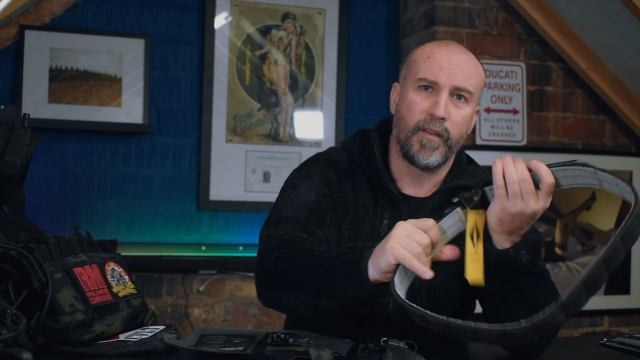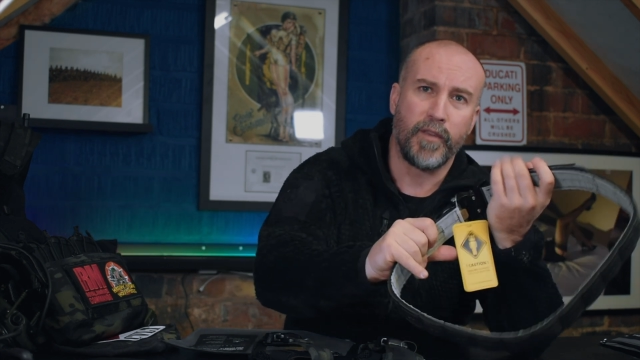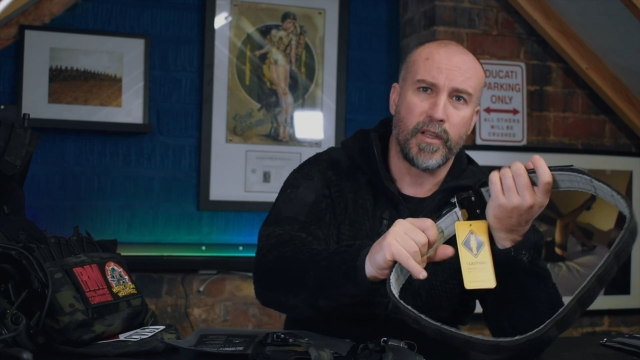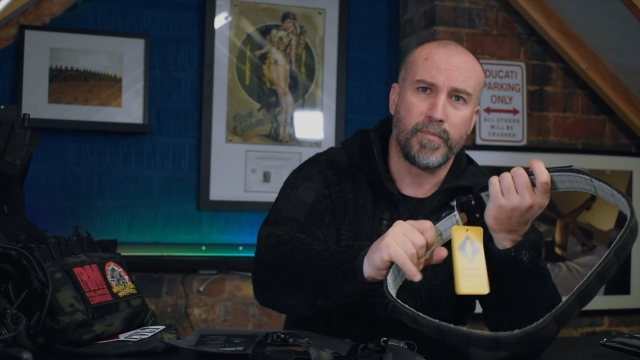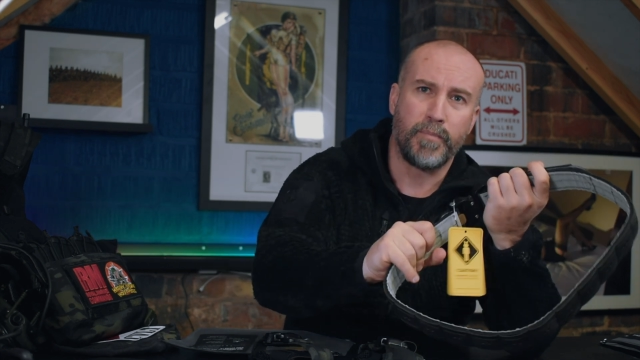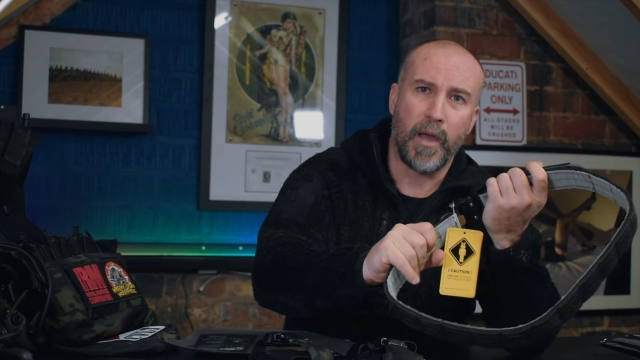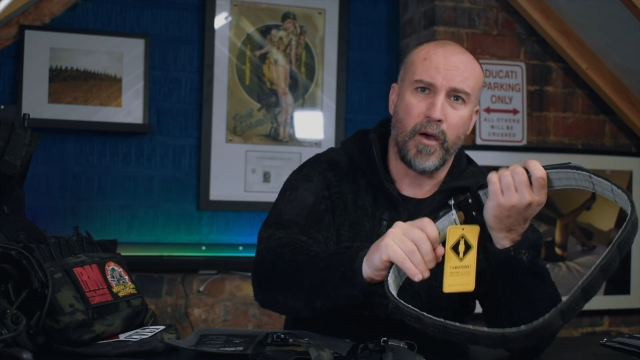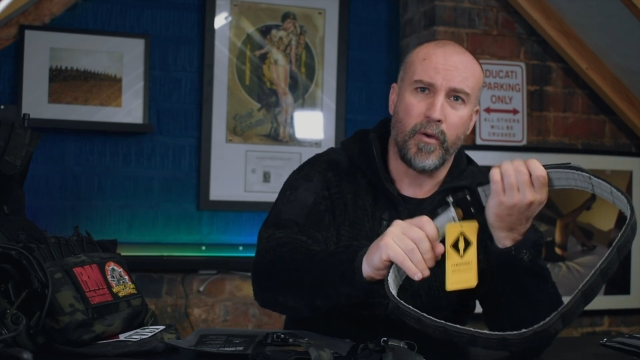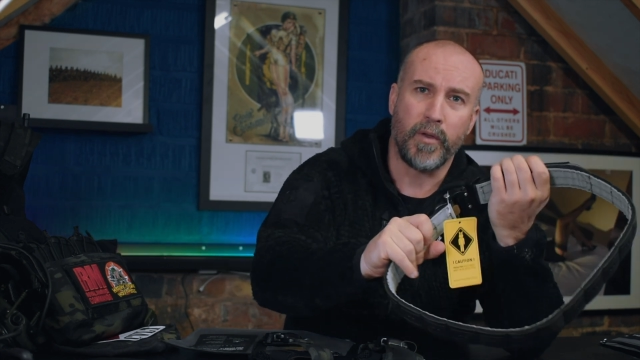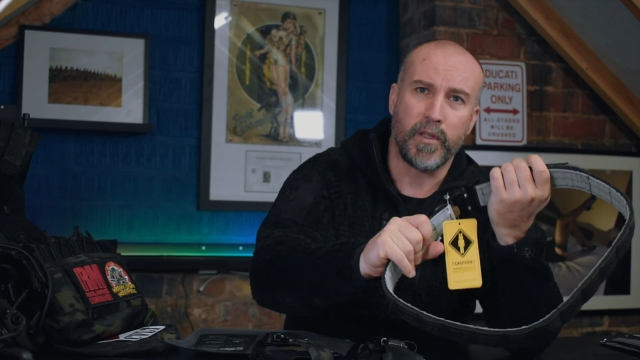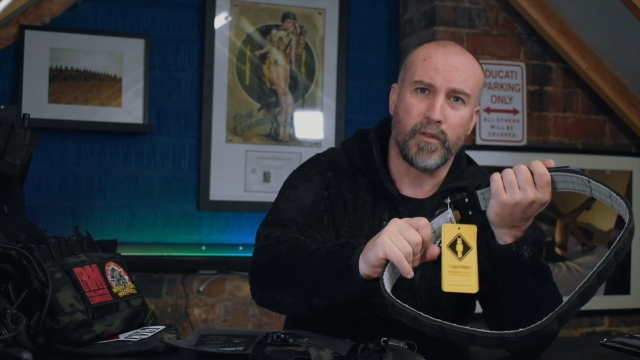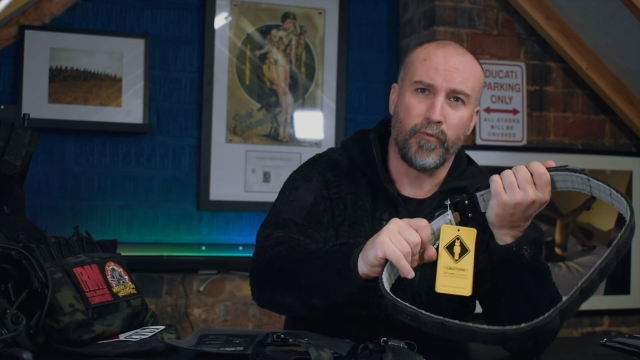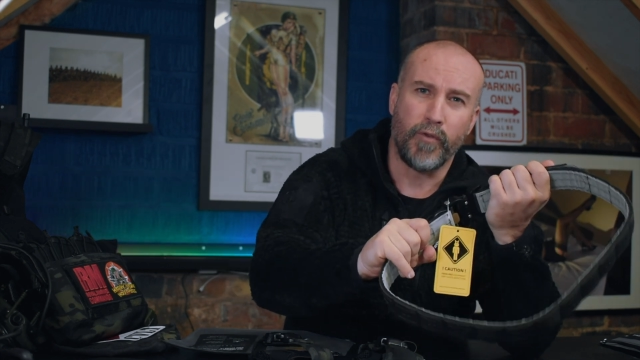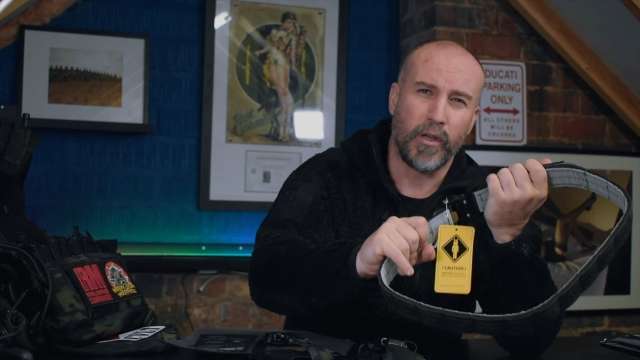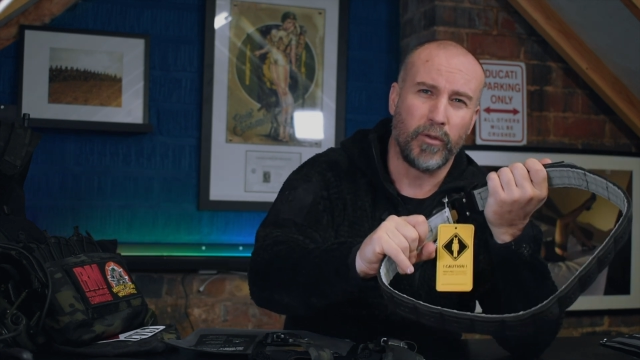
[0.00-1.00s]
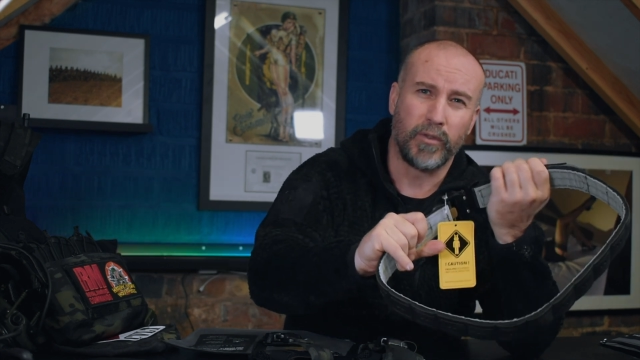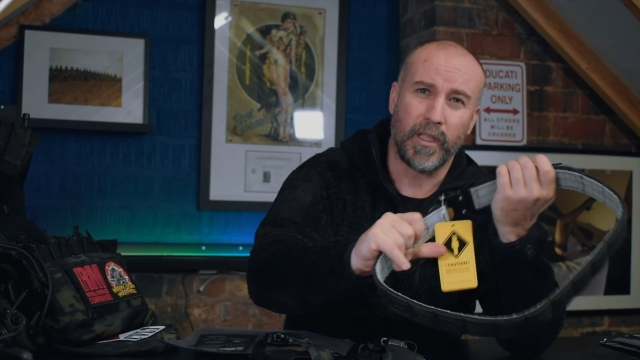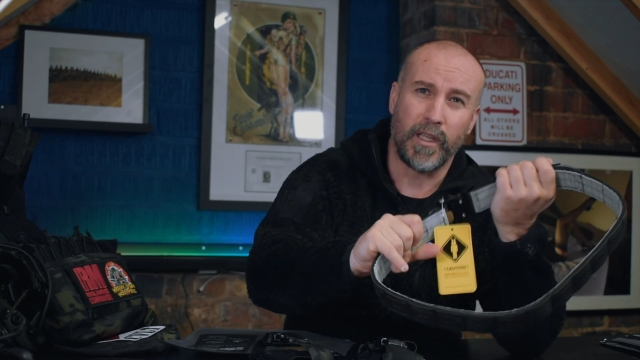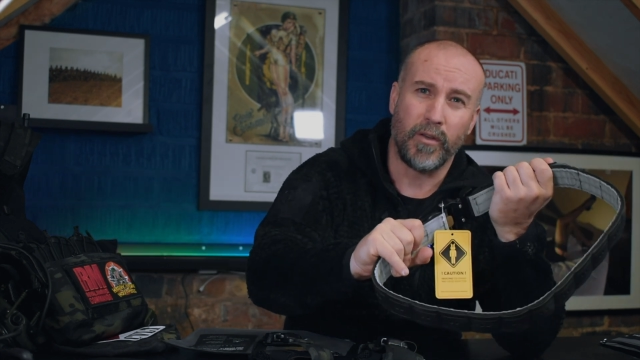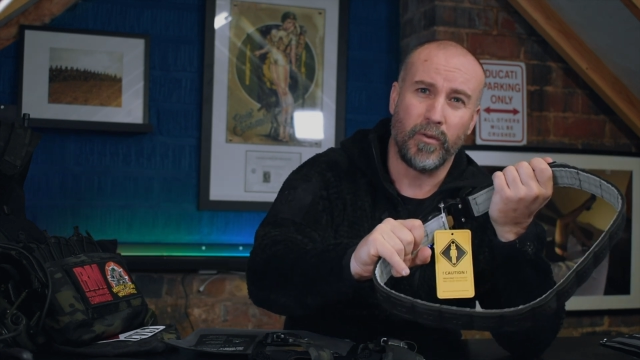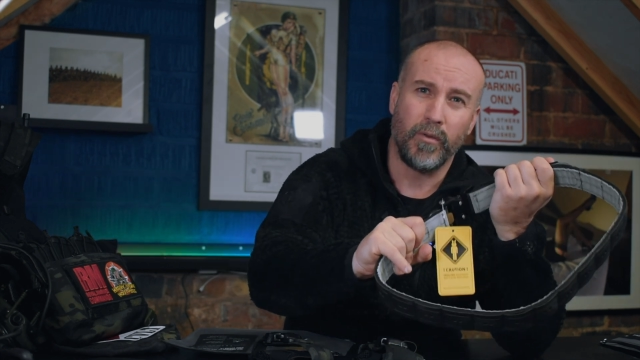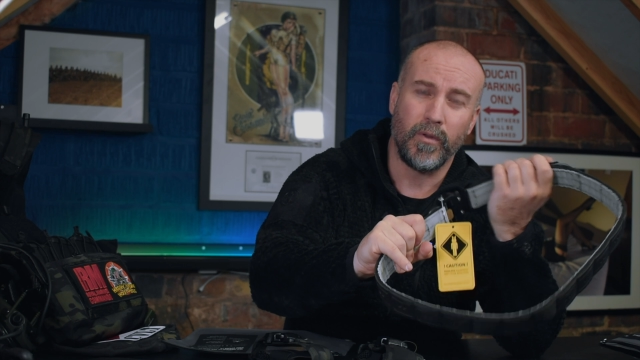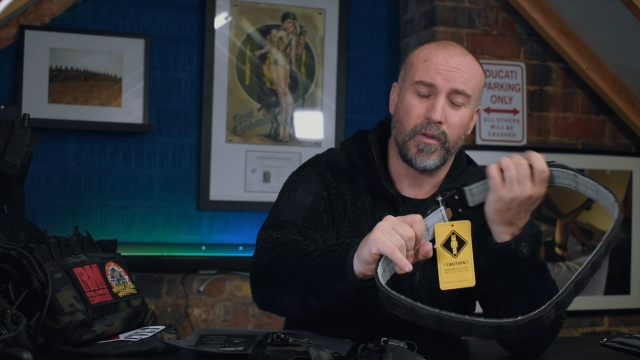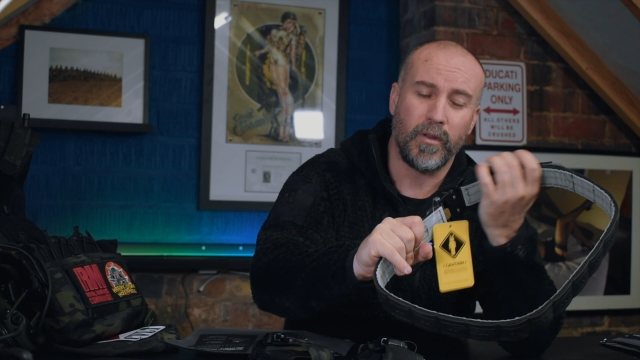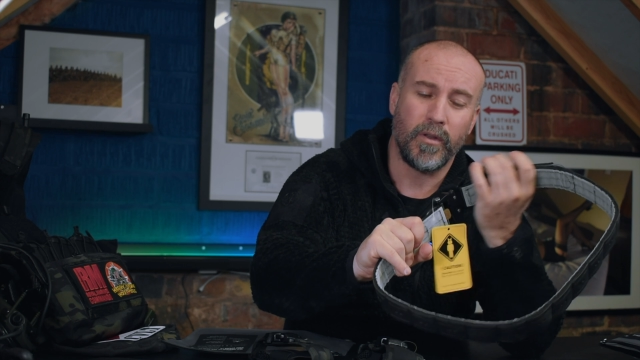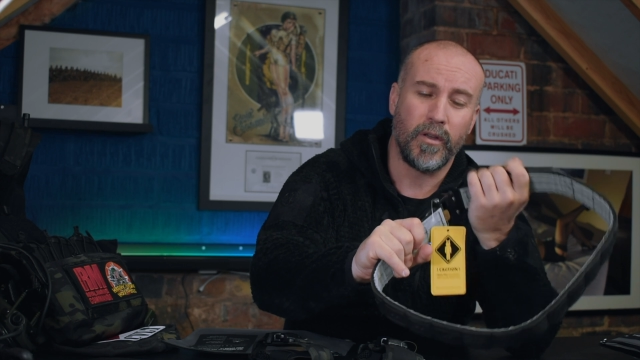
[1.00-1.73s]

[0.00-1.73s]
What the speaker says: of this belt is the real deal.